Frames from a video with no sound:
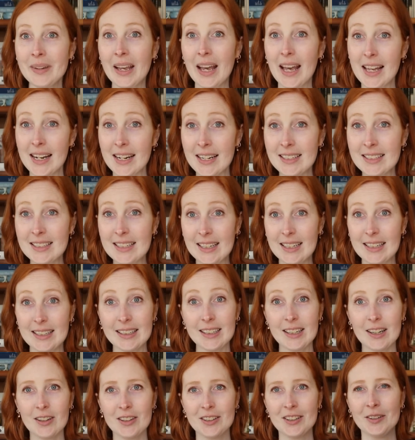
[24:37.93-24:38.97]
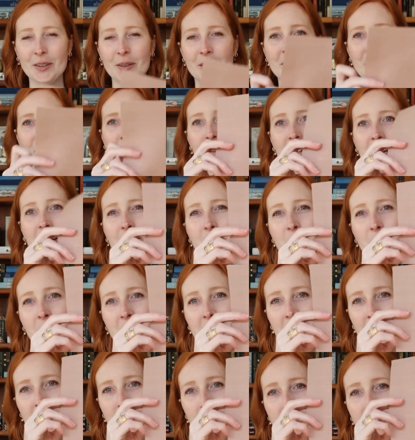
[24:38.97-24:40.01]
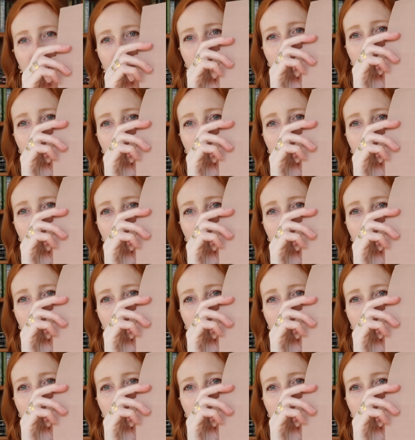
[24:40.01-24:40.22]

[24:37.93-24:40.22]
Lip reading: And I did, although I don't have quite as much